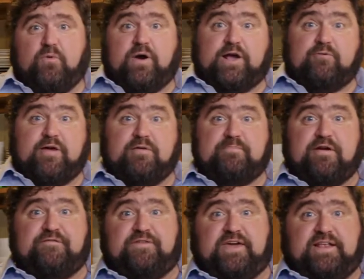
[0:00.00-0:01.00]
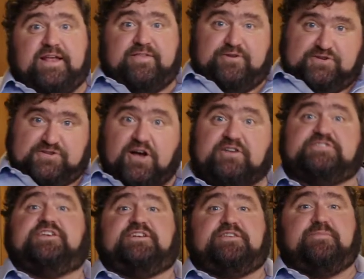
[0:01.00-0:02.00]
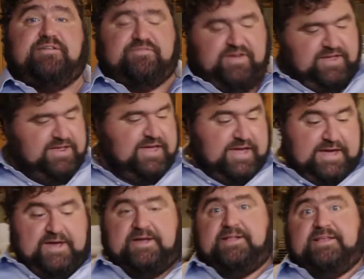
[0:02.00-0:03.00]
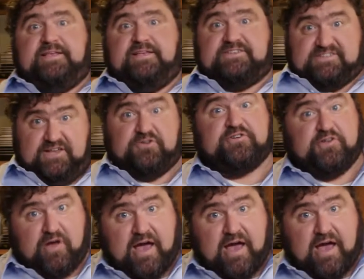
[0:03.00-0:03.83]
walking around in bare feet and there's salt stuck to my feet? It's because I cooked at your